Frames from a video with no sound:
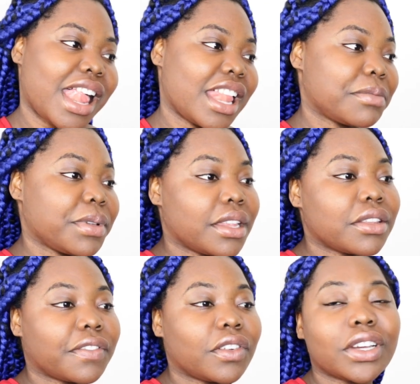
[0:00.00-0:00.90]

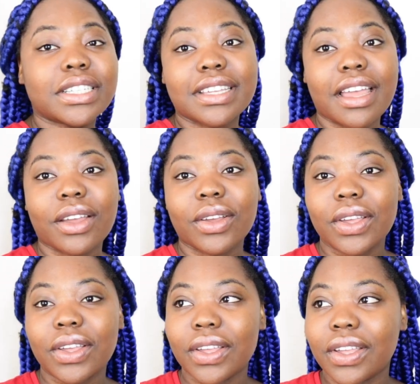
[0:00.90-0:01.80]
lockdown.
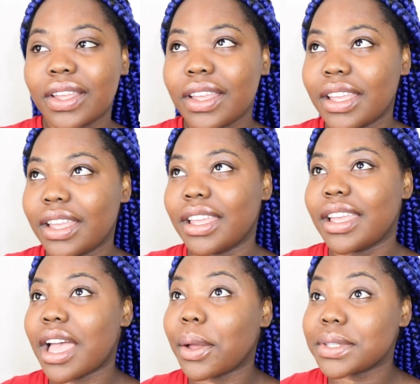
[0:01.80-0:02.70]

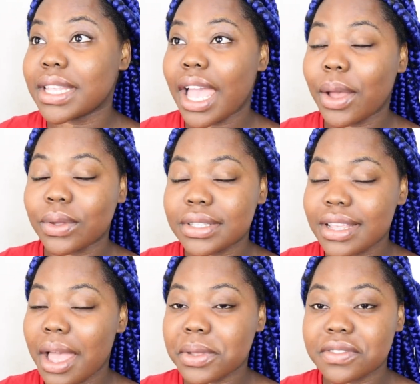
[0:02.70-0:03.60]
I would say I
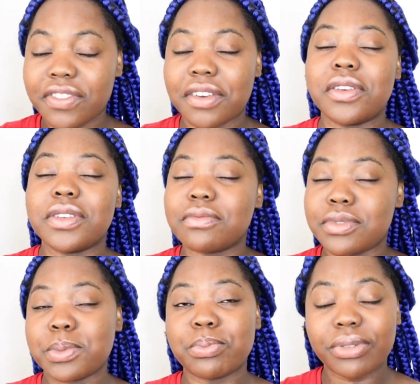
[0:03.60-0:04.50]
was very
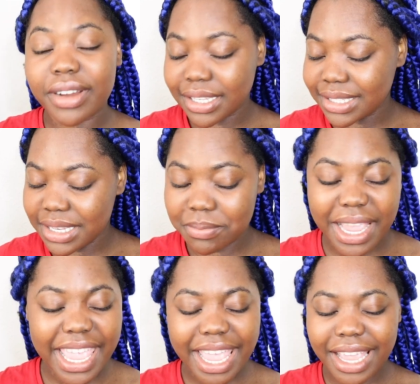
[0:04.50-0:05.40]
depressed in my
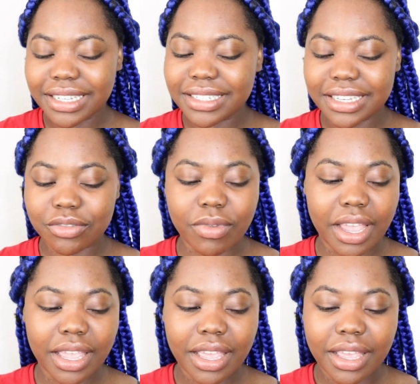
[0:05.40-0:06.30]
head, in my,
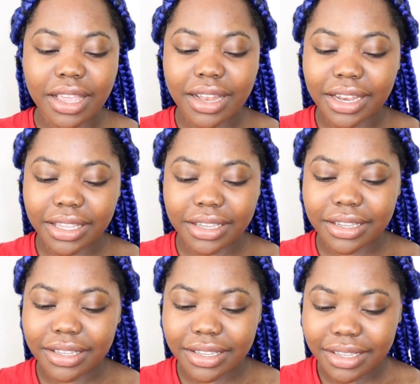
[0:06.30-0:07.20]
like,
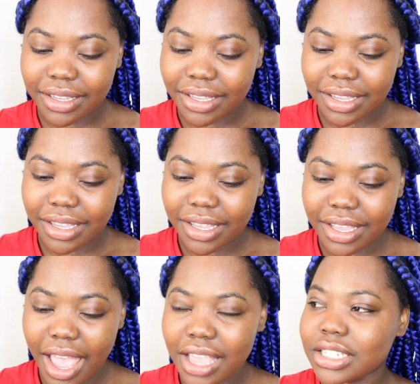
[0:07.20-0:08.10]

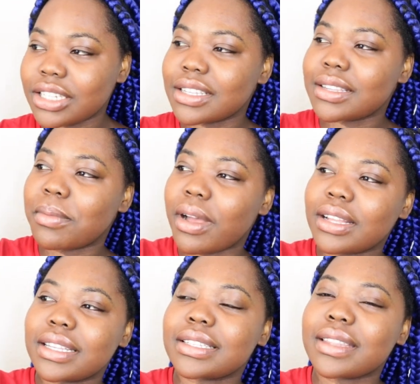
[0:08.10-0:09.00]
anxious
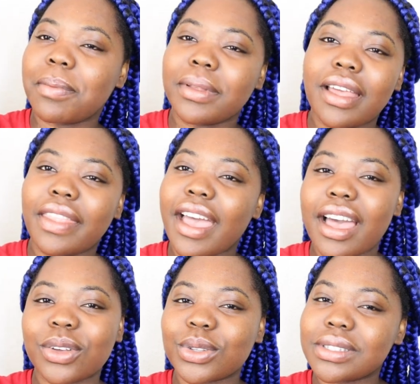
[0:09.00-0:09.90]
about stepping out the
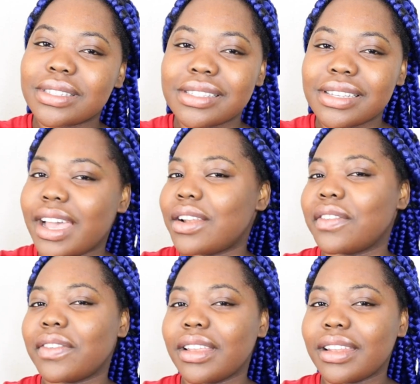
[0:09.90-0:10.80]
house kind of
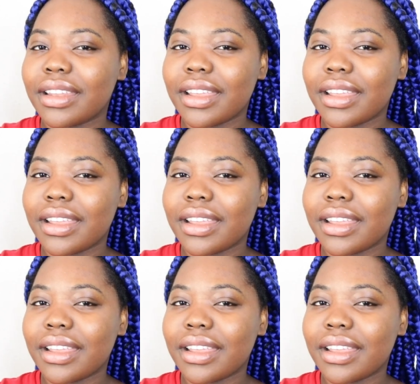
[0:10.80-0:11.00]
thing.